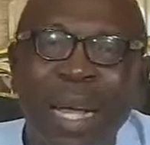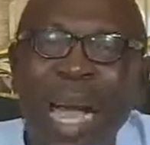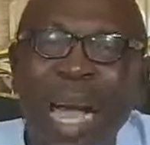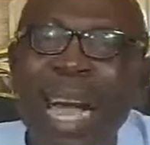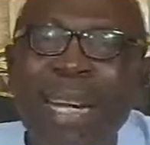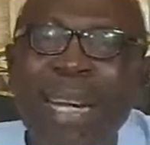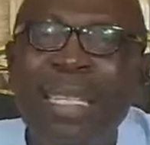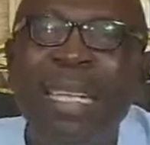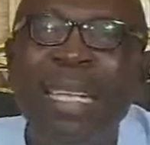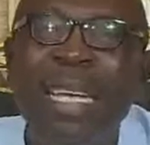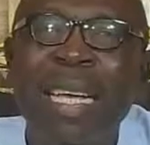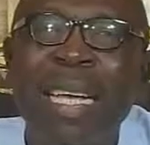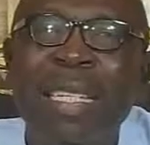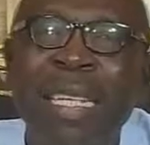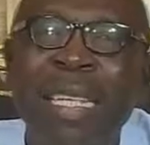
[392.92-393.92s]
And
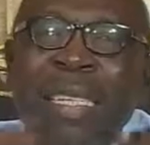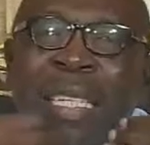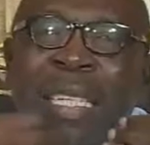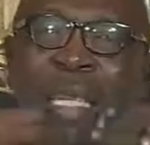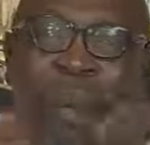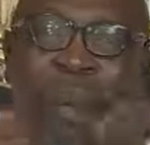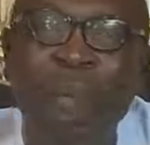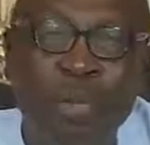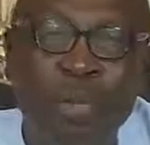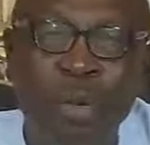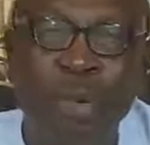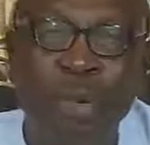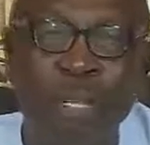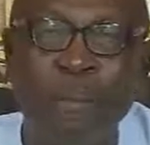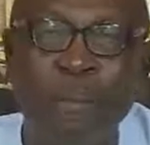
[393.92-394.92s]
it is
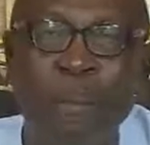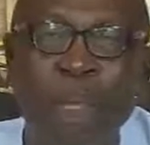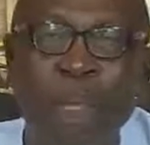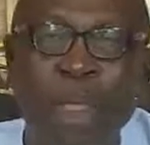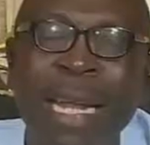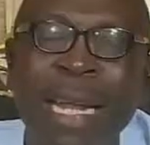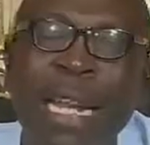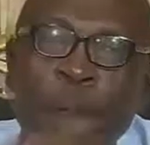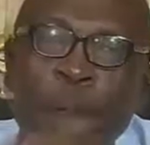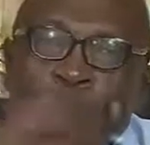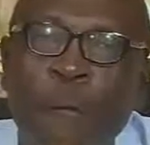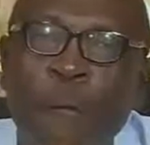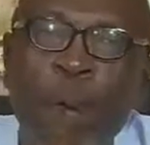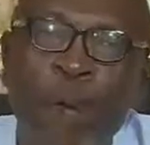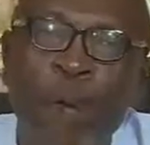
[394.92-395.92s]
shameful that a
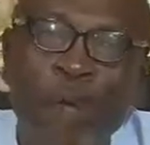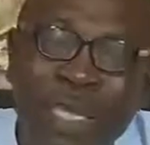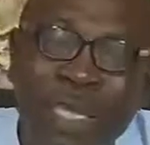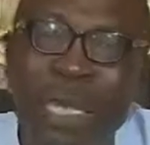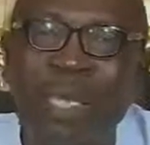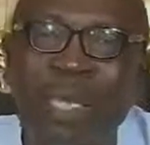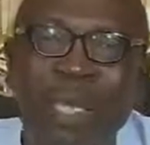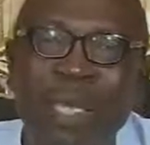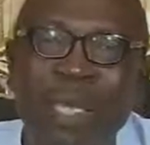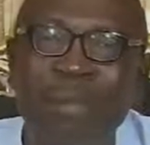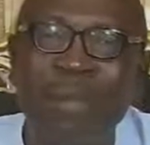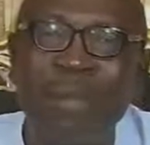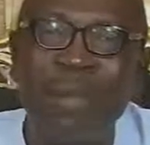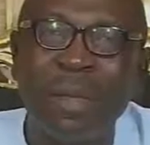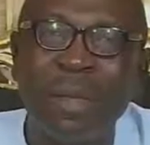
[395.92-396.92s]
governor who seeks
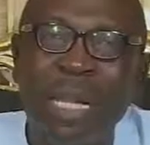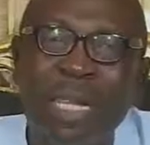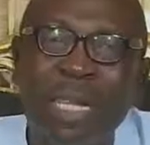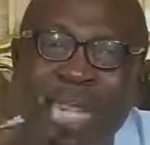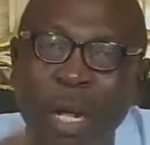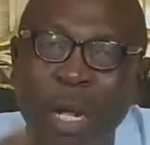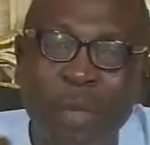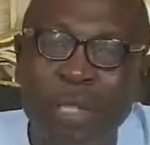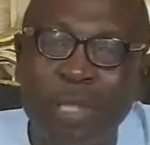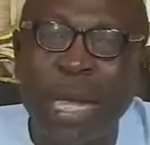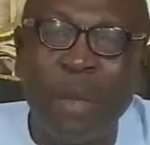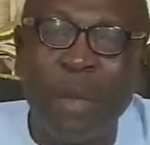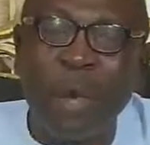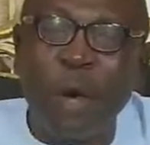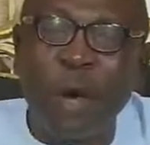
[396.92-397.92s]
his second
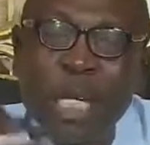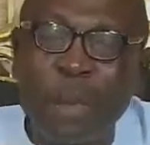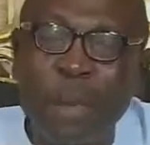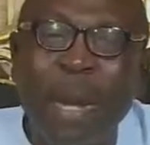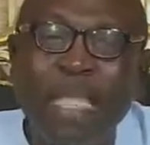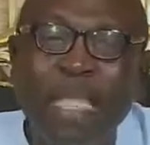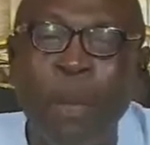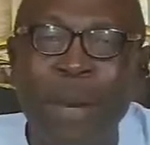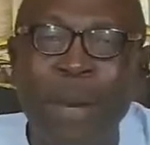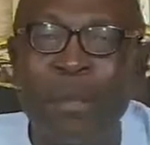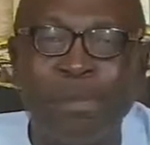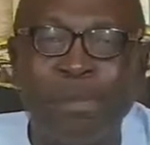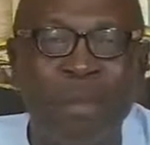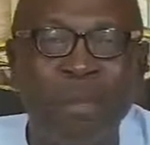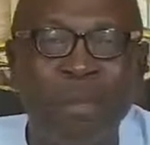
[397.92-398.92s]
term on his party
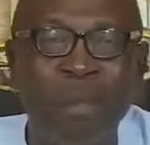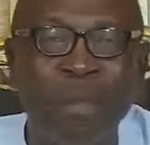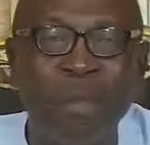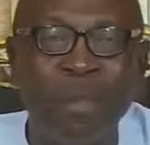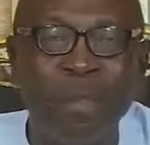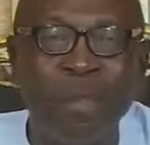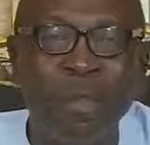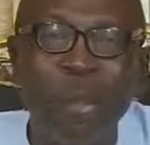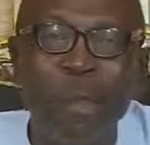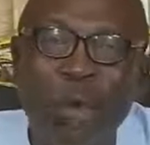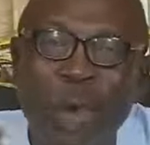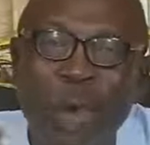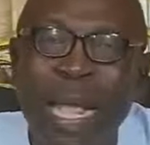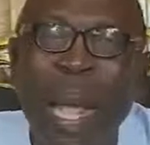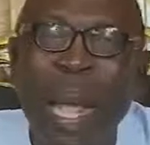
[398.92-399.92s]
platform could
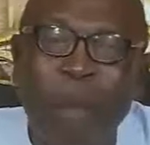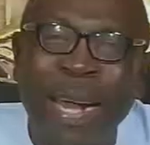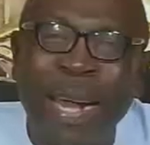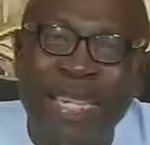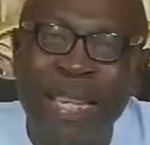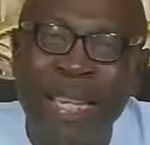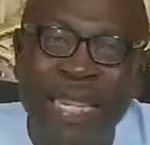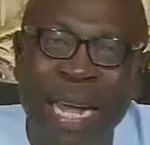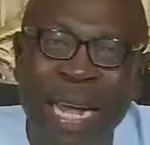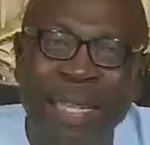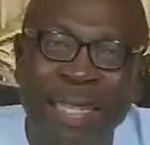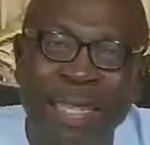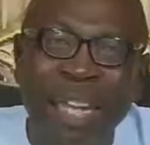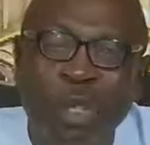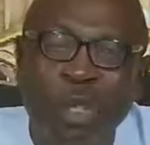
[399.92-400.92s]
not get party
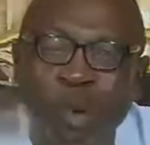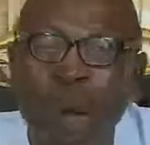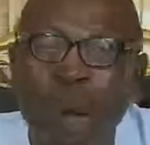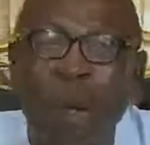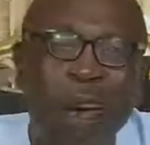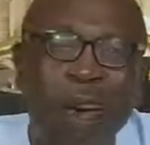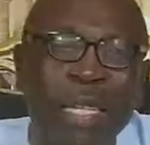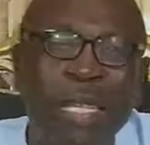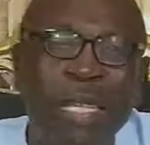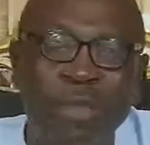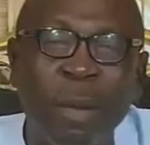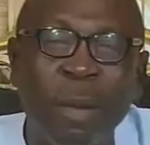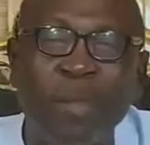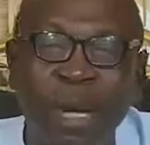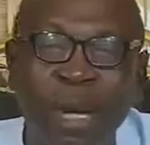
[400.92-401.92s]
leaders to go and collect his
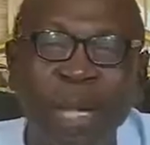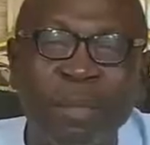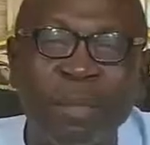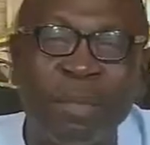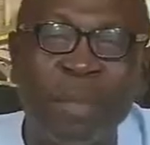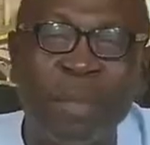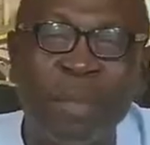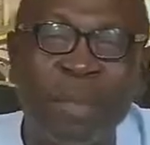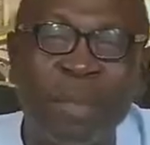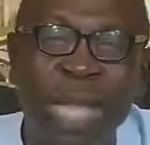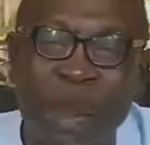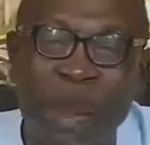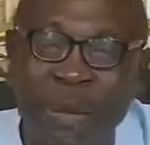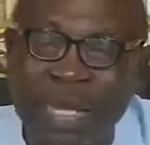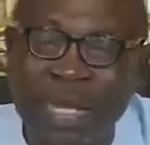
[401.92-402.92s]
form for him.
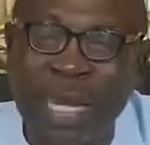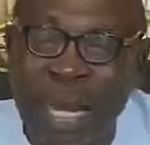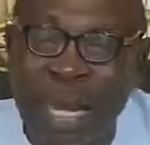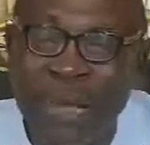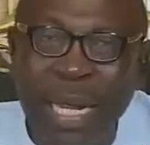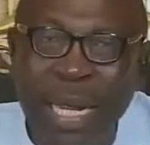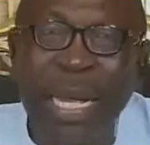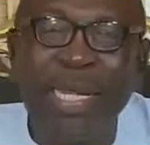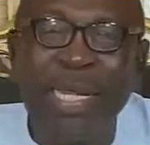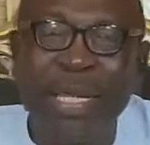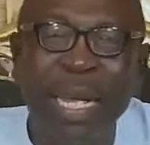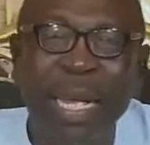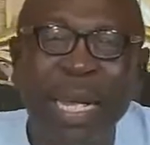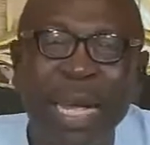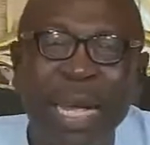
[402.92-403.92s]
I was surrounded
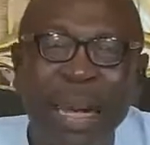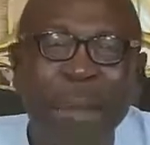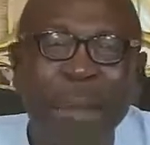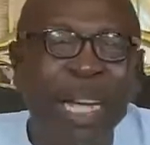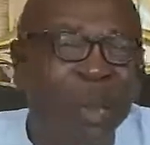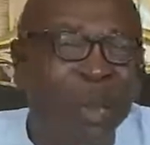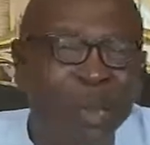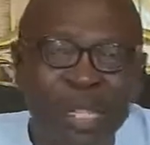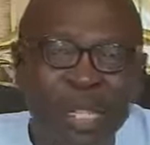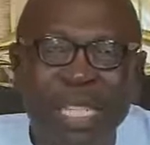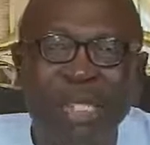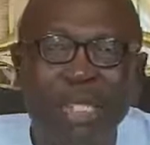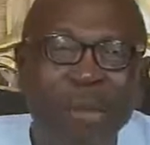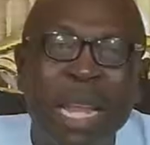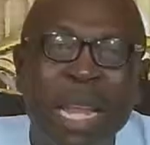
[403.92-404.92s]
by some of these
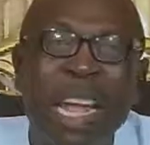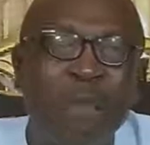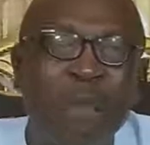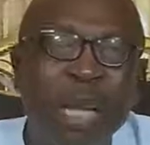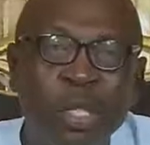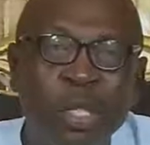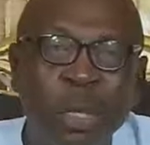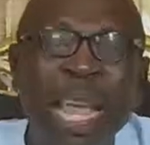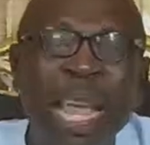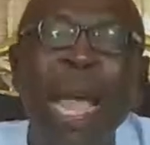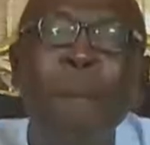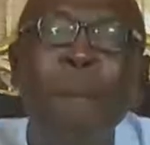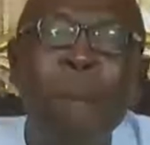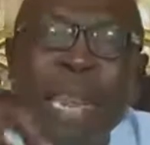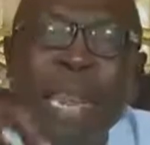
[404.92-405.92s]
gentlemen I've mentioned.
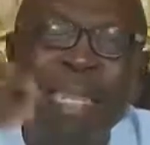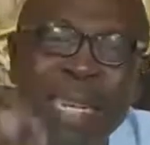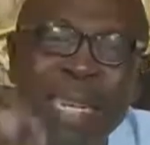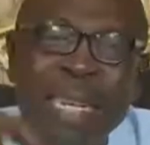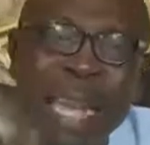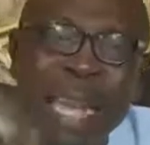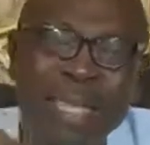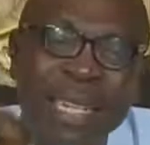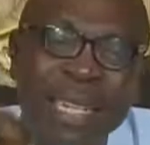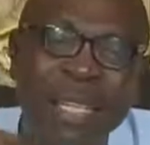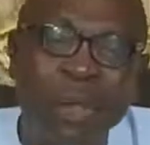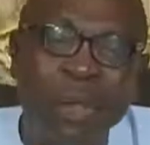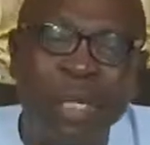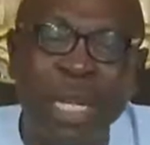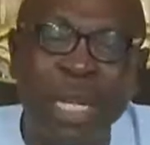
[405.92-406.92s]
Eminent leaders in
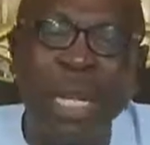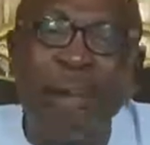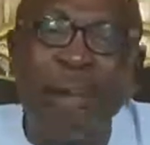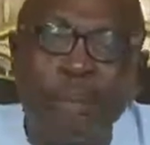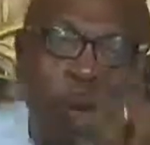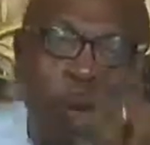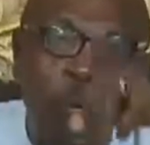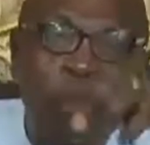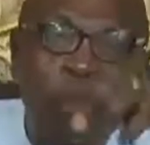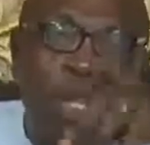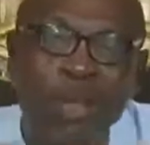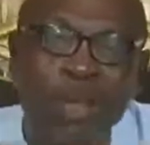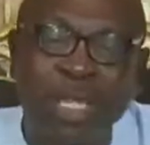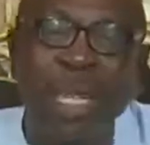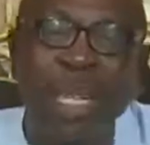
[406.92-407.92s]
Edo State followed me
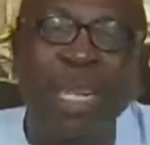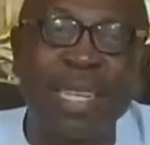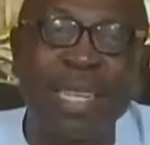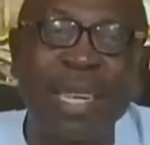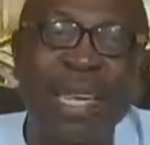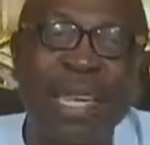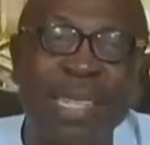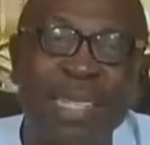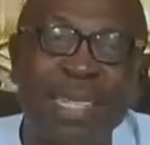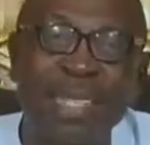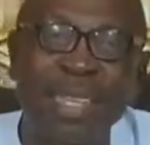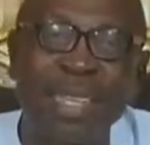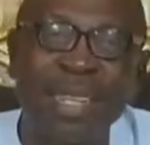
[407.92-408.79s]
to the secretariat.